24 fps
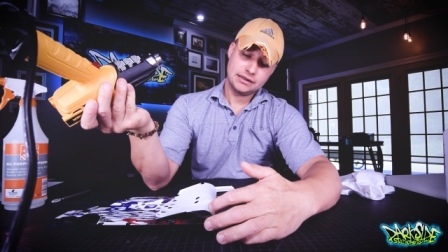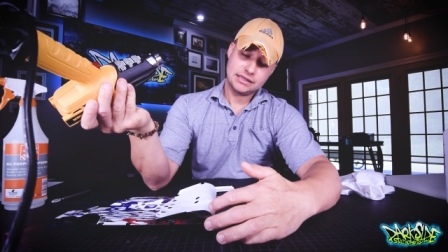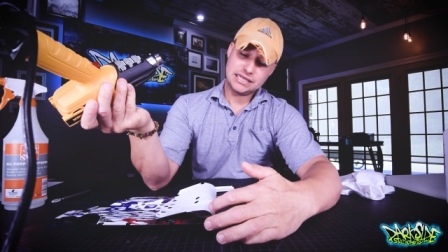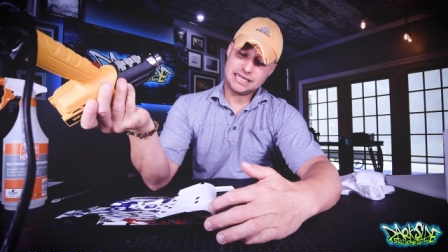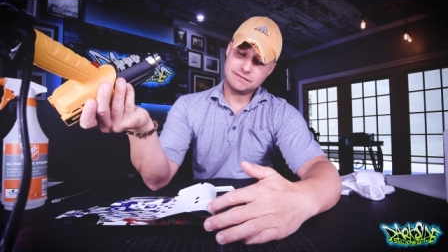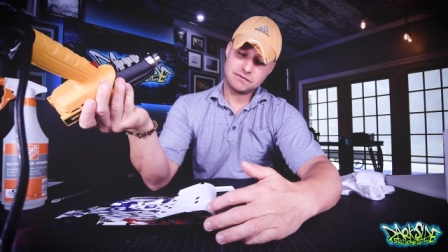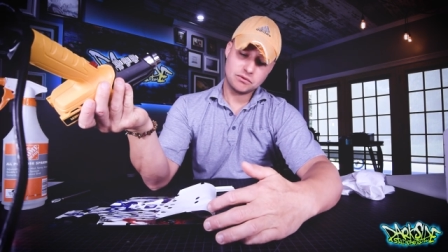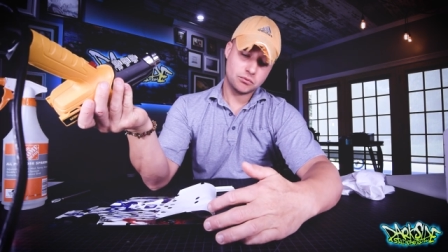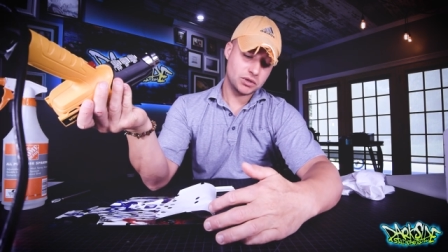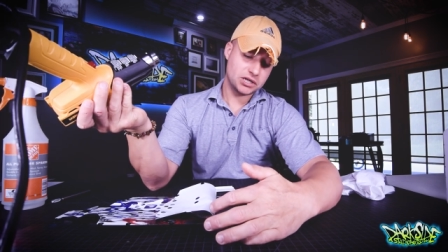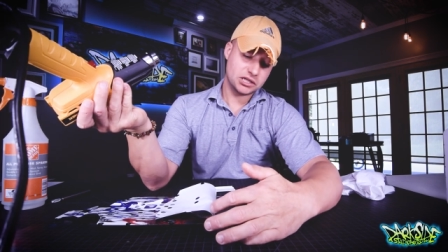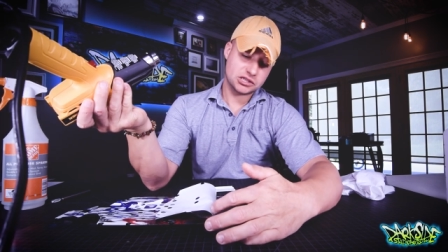
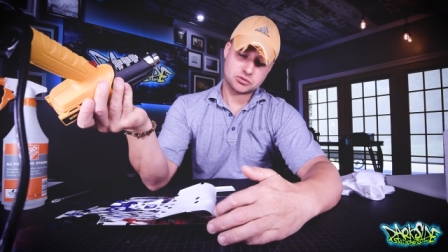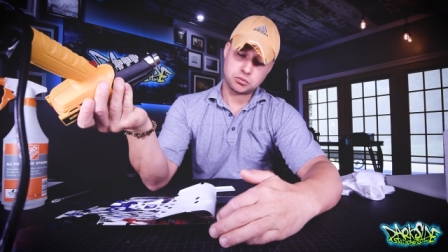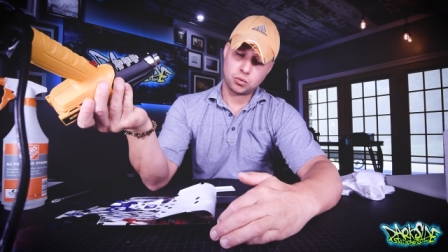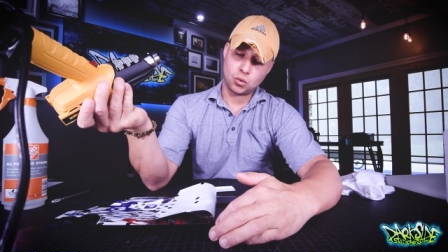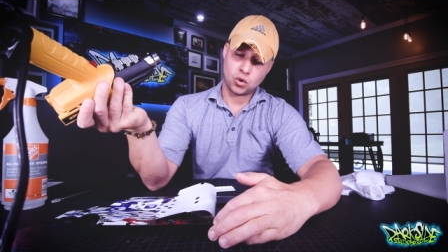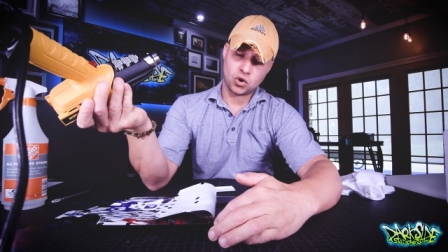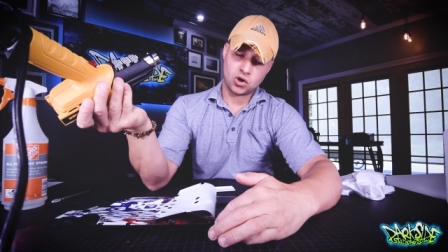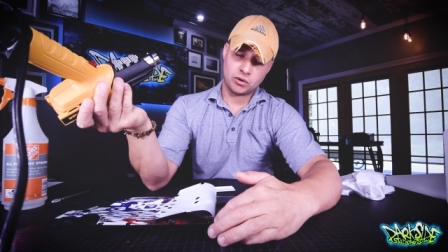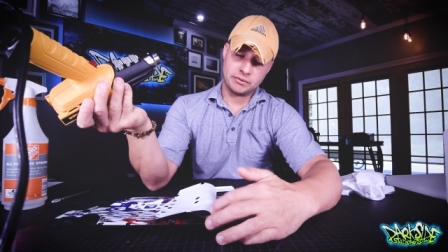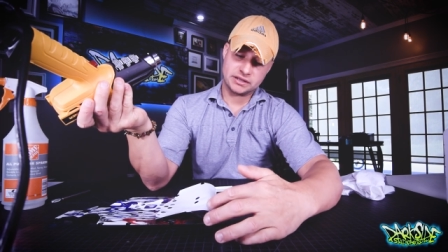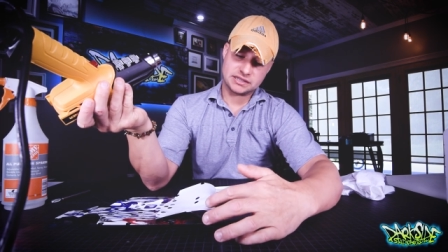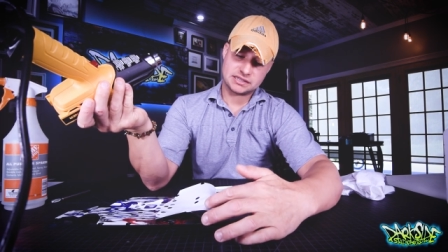even when it's
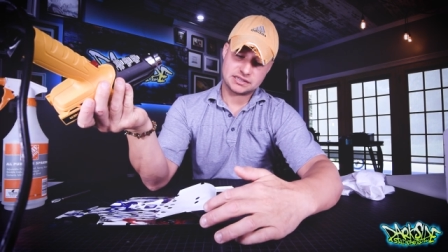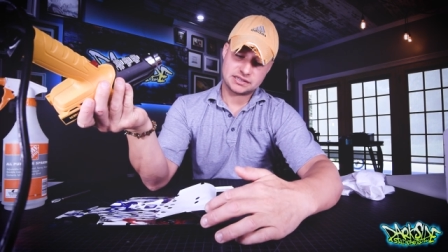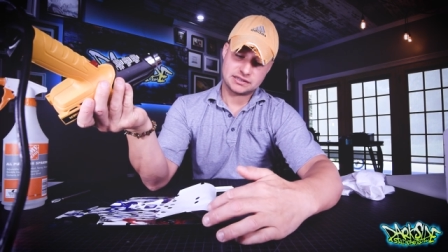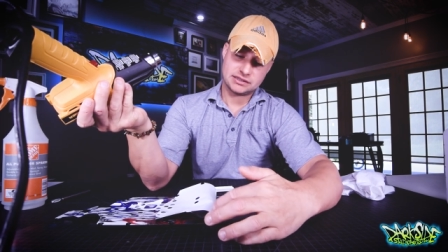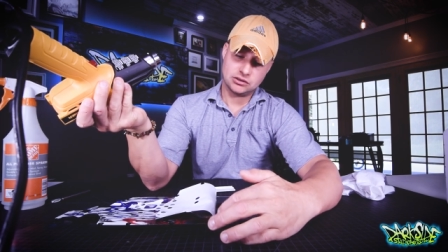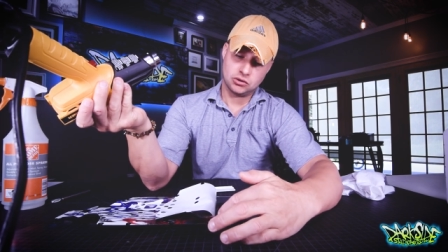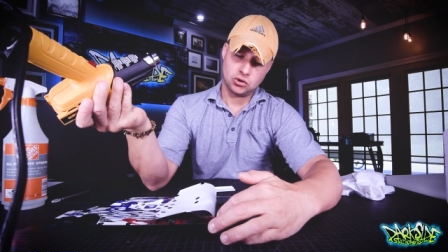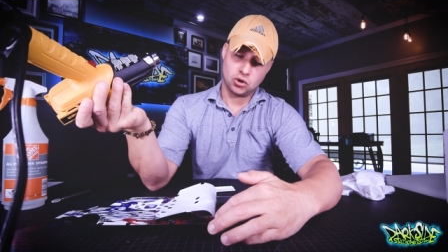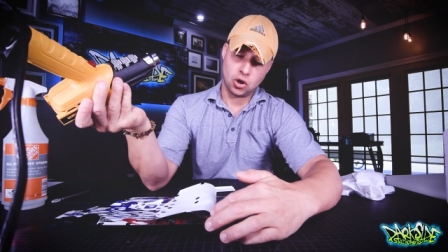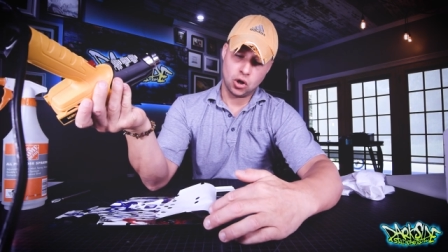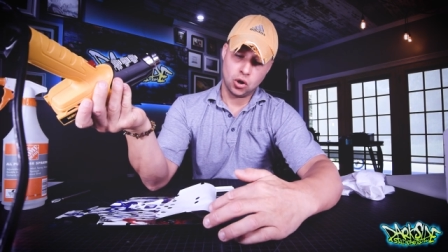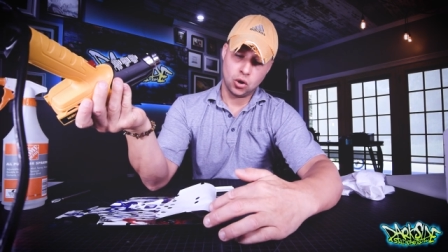warm, it's
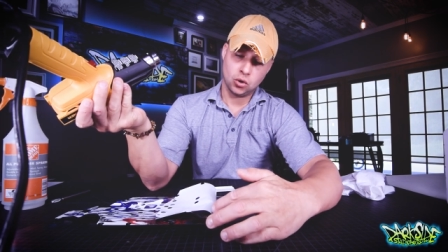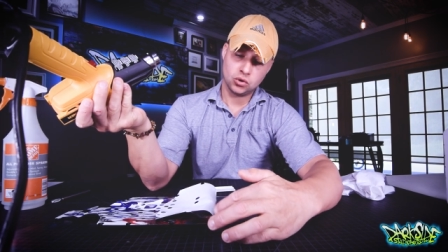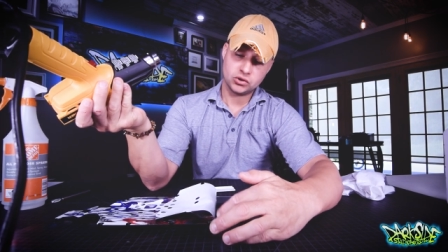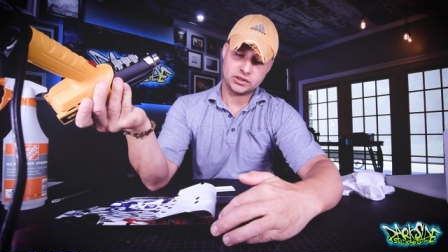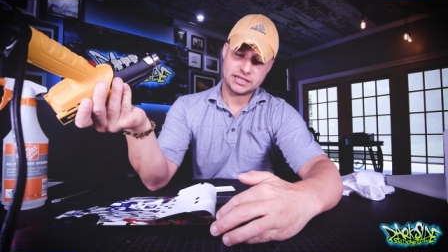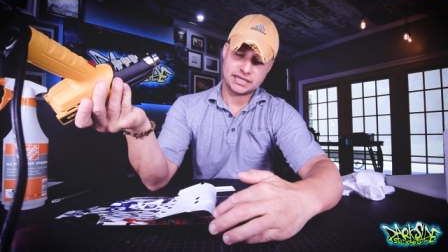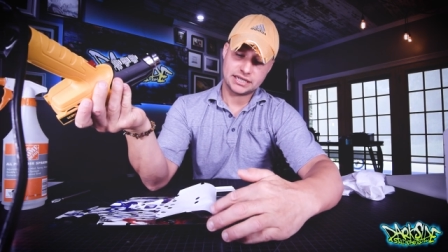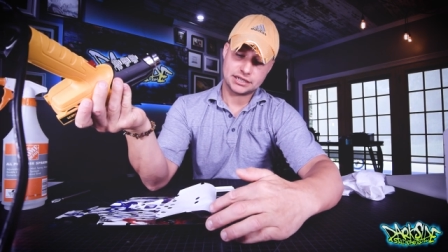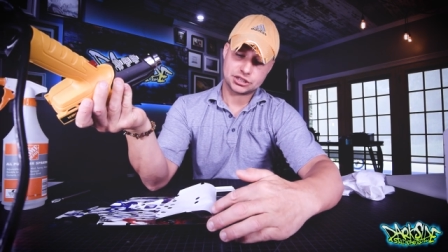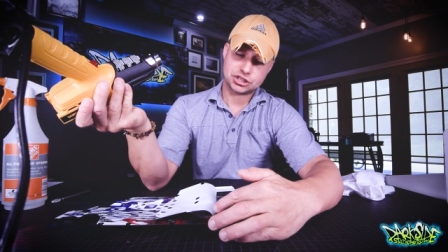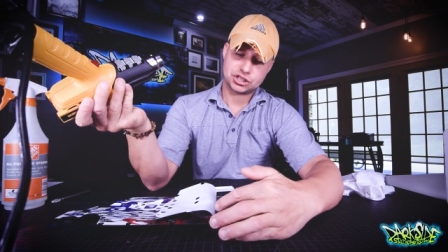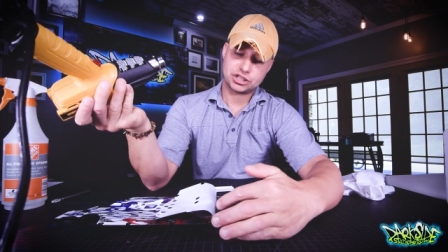still
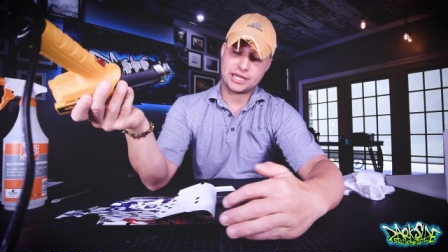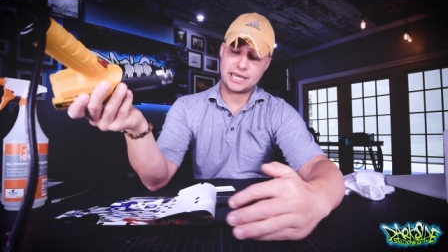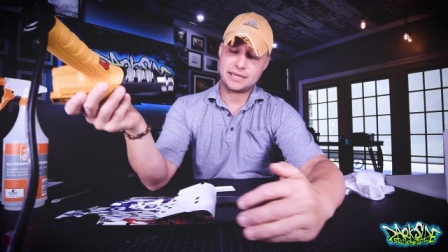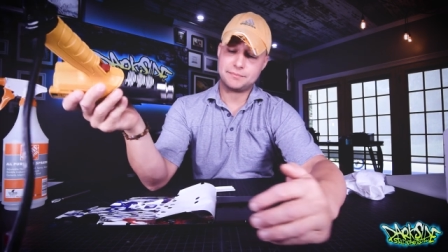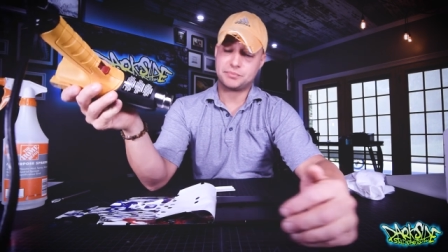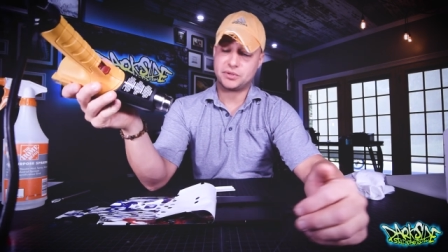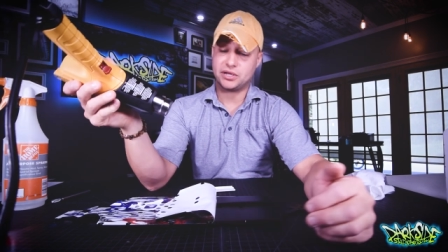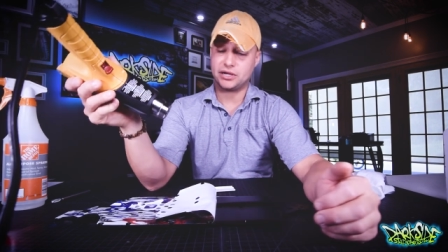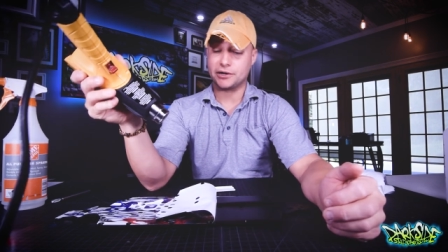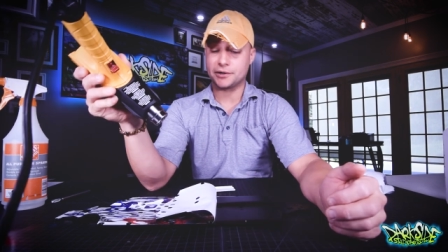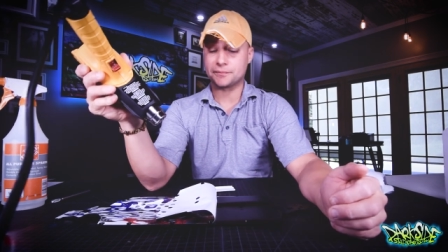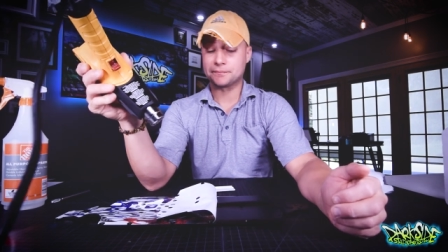holding its shape
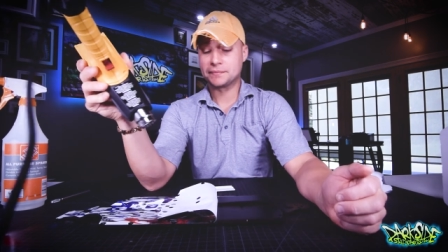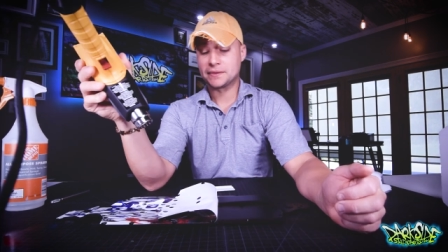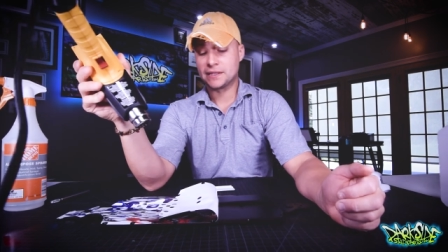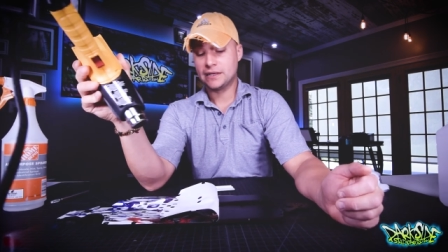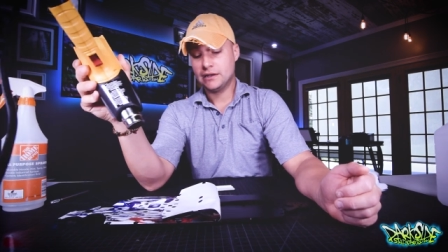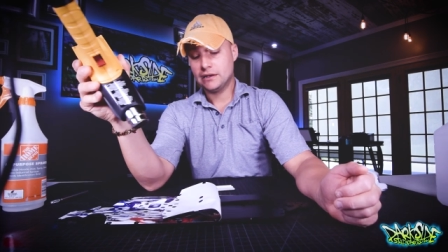here